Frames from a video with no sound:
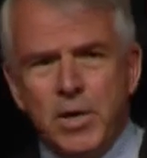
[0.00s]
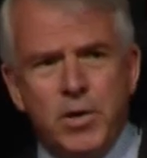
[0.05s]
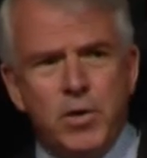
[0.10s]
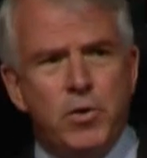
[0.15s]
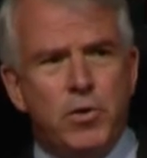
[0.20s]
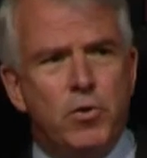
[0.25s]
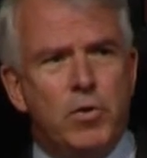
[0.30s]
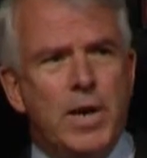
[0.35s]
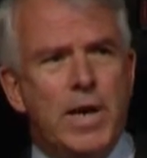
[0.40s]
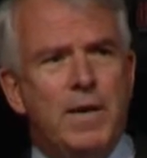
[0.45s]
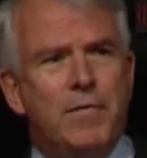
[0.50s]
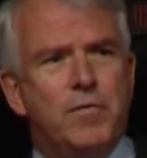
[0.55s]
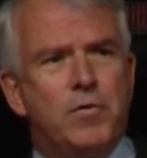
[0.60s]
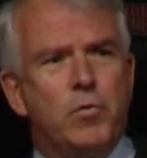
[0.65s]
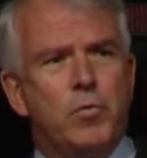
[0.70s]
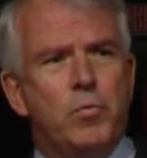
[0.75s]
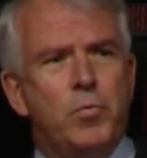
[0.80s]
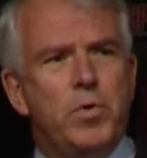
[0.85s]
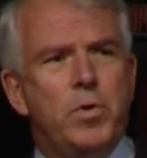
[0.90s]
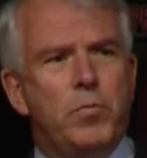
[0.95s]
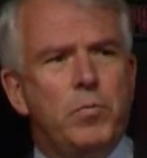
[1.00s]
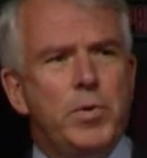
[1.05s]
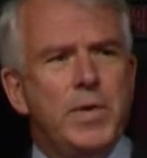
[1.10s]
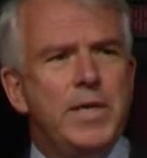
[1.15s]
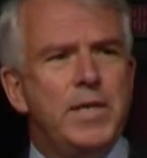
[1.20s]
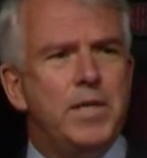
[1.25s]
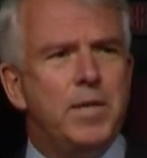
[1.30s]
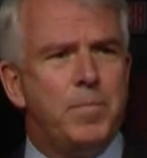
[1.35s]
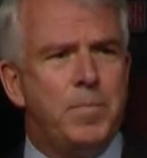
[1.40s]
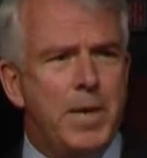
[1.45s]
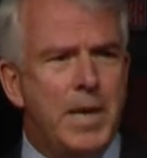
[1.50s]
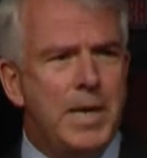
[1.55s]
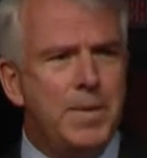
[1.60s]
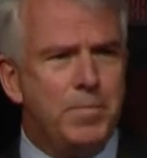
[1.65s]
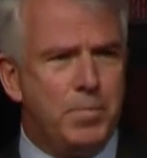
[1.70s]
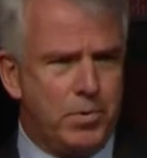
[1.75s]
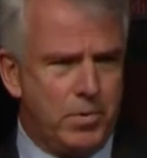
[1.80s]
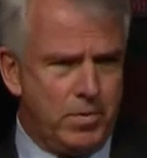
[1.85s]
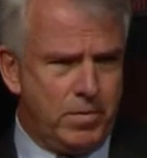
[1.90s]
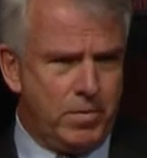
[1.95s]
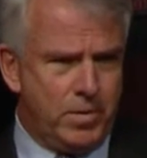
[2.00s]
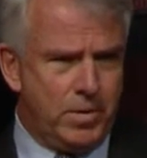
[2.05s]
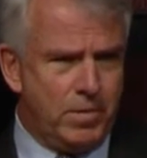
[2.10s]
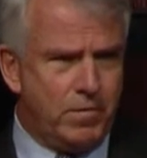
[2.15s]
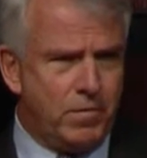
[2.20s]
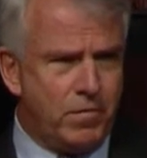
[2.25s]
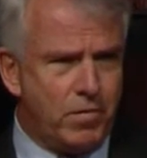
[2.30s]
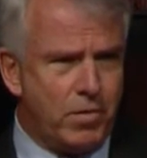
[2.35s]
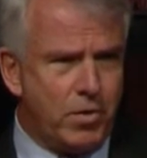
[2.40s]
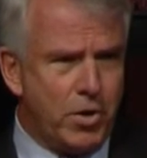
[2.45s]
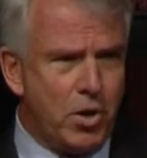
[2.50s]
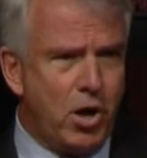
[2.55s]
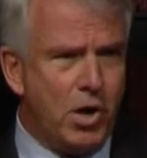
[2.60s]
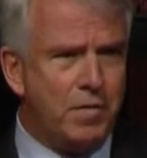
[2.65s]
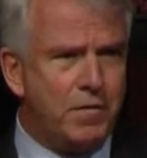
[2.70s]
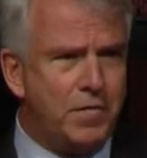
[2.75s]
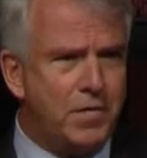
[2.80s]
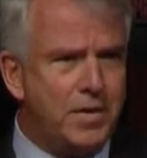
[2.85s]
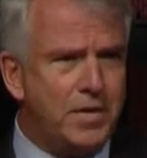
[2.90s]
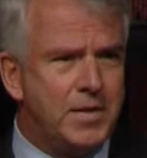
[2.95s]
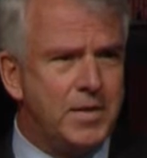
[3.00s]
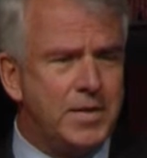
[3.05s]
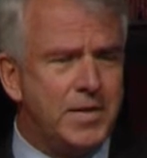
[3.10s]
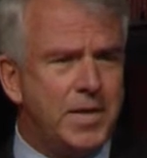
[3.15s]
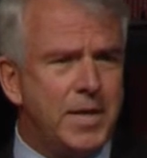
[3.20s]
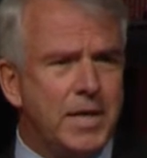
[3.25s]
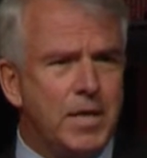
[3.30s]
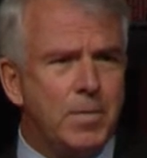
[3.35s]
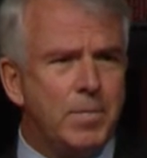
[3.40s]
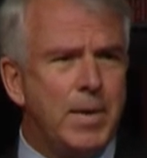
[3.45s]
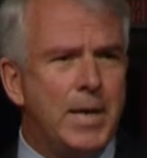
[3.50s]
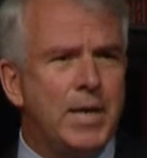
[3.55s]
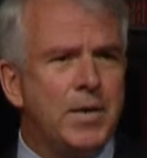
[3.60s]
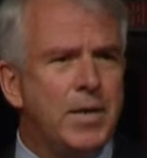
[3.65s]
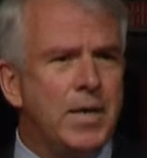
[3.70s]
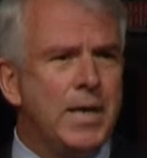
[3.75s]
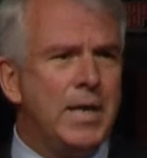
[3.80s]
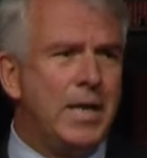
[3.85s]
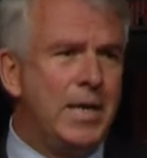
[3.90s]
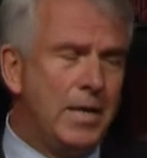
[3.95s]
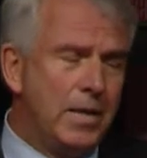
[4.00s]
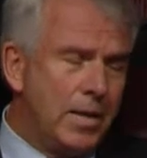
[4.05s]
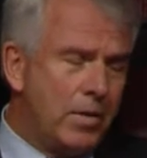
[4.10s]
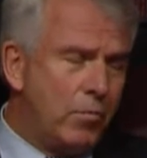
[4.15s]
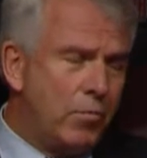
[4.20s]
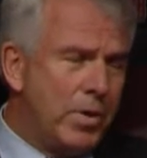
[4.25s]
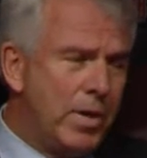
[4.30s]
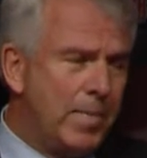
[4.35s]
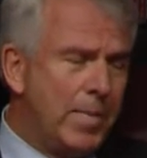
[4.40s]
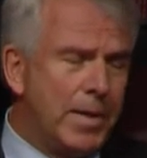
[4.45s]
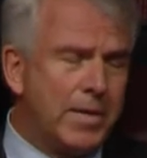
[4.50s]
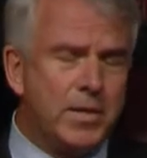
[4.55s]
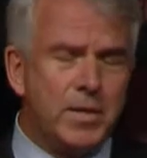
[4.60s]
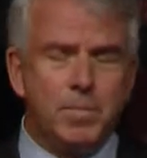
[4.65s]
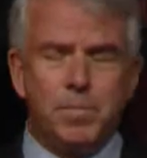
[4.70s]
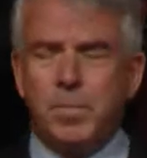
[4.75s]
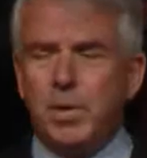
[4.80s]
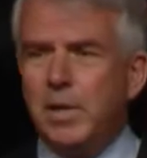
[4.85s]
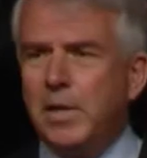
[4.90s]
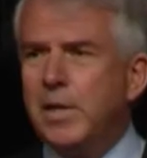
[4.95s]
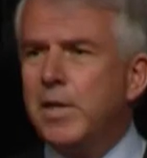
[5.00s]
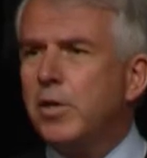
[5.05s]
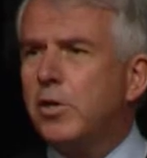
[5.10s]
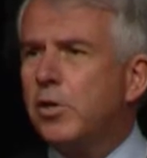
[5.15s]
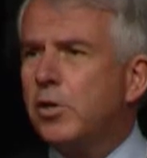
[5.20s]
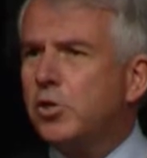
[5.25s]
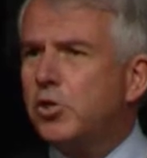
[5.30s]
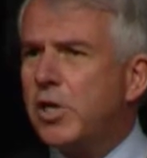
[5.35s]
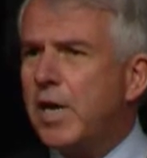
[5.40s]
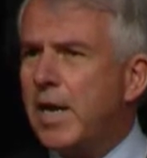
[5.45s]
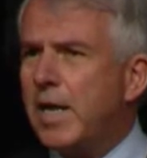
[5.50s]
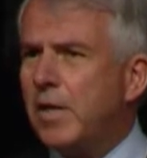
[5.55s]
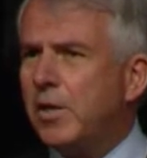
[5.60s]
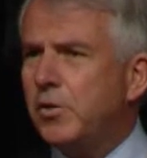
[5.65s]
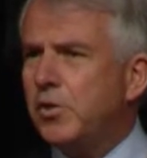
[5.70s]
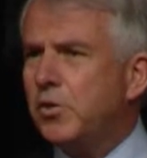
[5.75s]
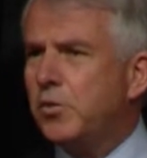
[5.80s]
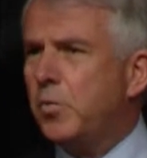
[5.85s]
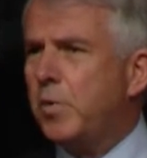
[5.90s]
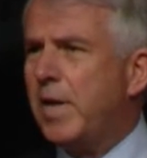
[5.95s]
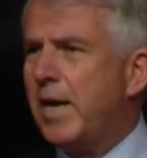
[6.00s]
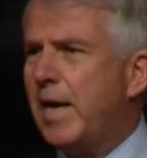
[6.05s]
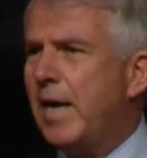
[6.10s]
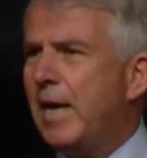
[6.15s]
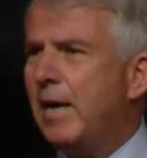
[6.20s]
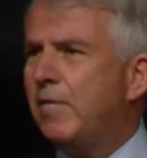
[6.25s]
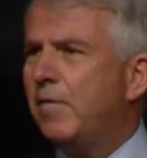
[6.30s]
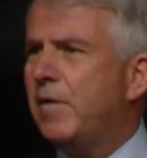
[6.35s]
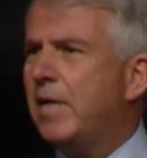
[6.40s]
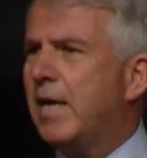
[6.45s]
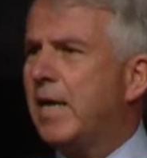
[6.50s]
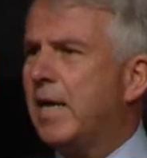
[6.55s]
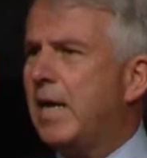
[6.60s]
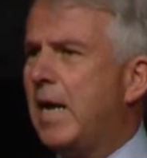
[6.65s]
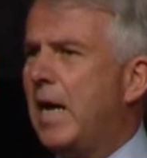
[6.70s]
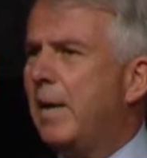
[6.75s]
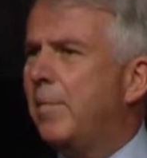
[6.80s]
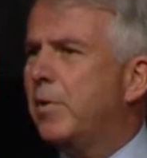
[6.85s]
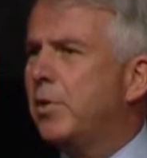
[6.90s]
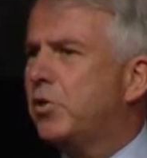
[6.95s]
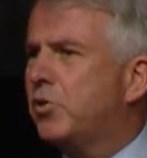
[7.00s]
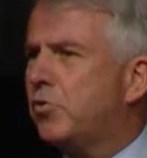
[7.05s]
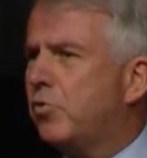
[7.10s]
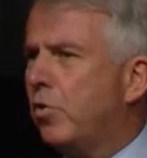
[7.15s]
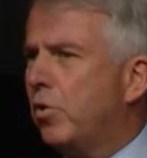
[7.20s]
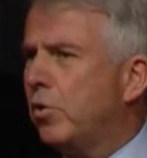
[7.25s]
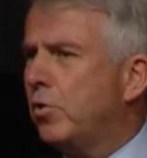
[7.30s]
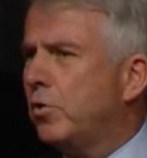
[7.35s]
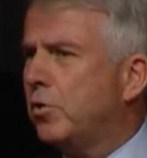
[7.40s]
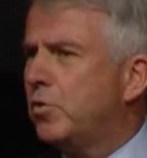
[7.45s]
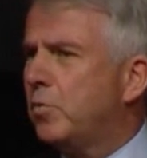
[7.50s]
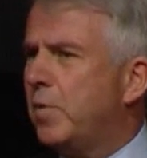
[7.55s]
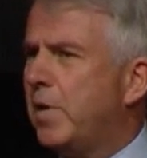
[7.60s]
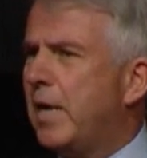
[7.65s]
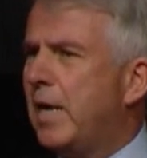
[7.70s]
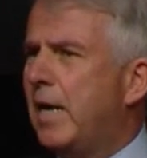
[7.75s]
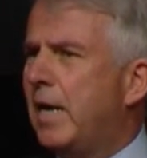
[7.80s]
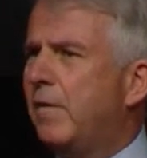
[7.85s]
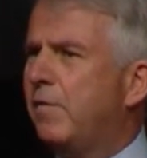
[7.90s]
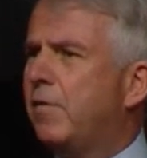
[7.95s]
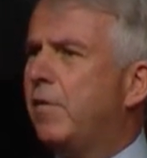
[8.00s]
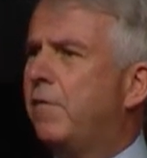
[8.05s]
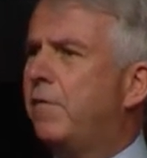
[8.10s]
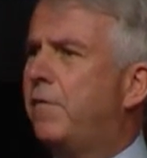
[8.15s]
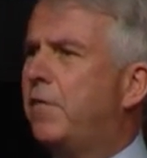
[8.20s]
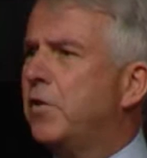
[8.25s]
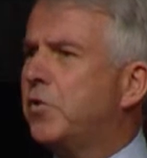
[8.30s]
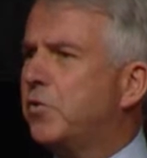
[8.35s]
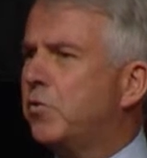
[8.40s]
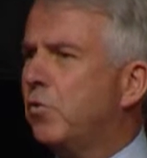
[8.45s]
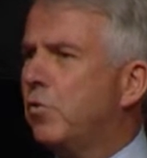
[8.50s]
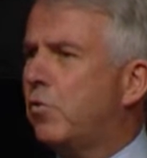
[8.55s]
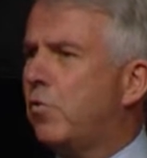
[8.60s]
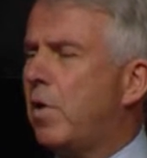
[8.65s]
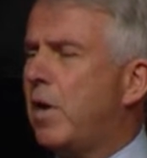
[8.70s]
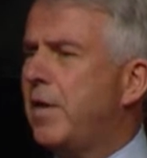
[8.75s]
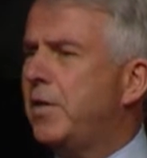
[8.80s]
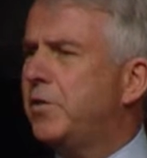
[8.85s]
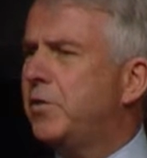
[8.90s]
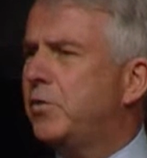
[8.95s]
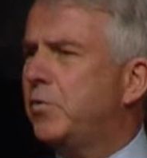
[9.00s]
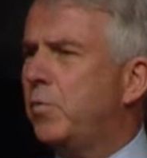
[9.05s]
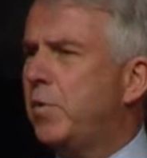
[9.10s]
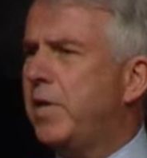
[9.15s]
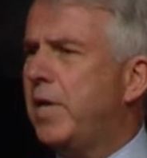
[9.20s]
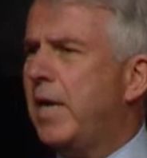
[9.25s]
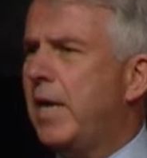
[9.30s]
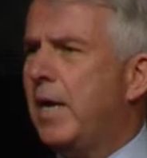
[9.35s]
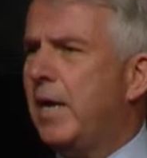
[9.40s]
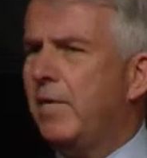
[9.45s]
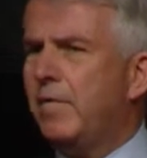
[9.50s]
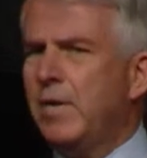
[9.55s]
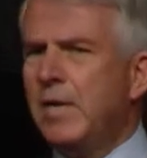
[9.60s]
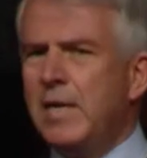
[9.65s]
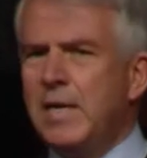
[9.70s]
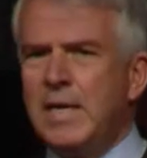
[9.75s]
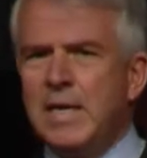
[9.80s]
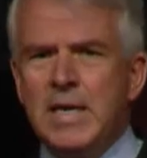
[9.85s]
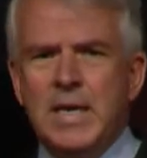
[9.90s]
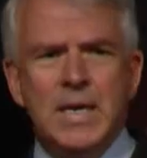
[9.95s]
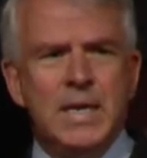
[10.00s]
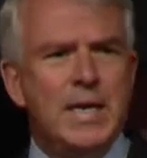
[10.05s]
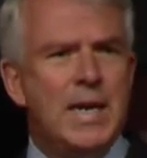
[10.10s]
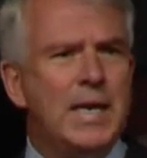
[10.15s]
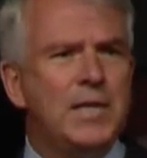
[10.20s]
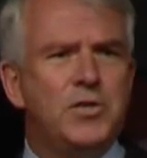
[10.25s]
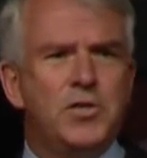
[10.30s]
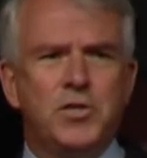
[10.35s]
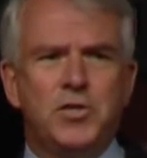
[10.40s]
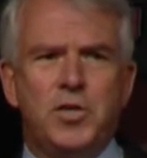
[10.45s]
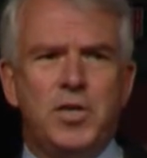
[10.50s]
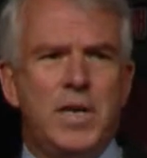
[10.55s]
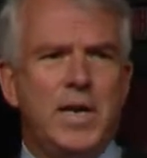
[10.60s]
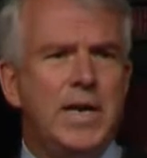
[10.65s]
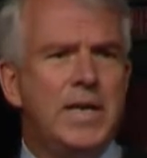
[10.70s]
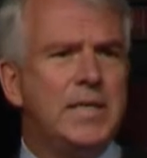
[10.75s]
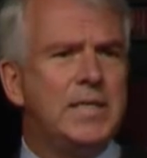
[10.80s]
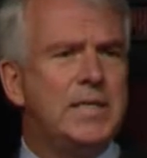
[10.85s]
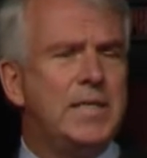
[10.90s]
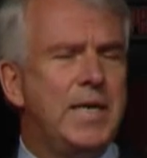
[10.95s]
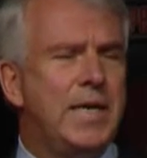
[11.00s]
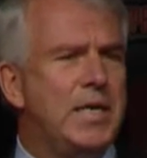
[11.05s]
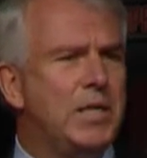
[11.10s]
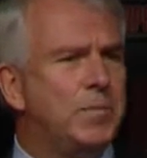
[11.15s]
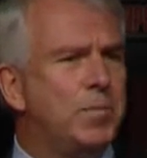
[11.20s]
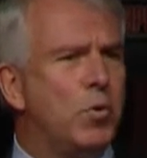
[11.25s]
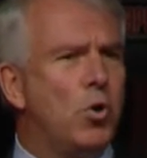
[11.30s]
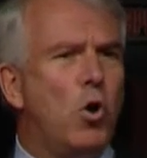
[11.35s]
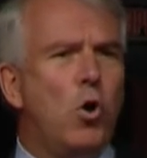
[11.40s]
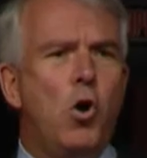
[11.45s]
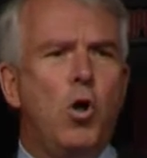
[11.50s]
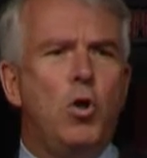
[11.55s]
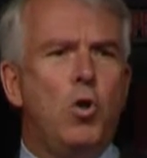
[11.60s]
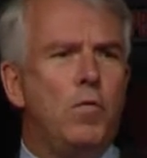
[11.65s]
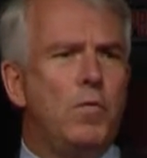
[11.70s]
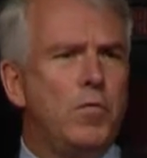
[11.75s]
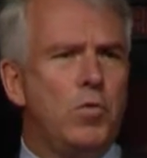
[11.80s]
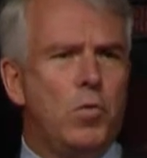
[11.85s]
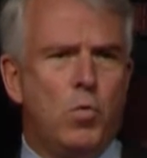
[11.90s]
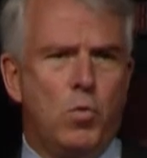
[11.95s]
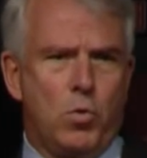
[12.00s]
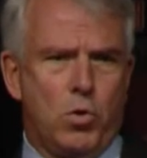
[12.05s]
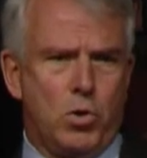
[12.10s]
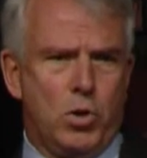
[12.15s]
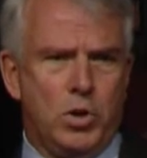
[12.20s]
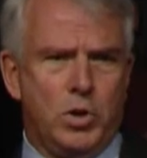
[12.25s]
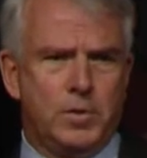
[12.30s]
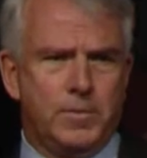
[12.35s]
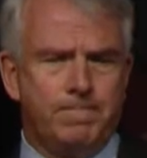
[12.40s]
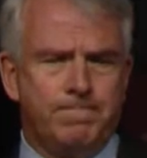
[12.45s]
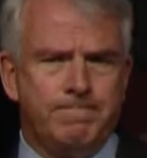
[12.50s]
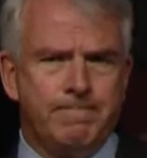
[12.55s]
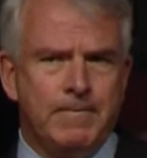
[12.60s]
You don't have to read the paper very often to think about and read about the political challenges we have, the economic struggles we have, the fiscal crisis we have, not just in the United States, but all over the world.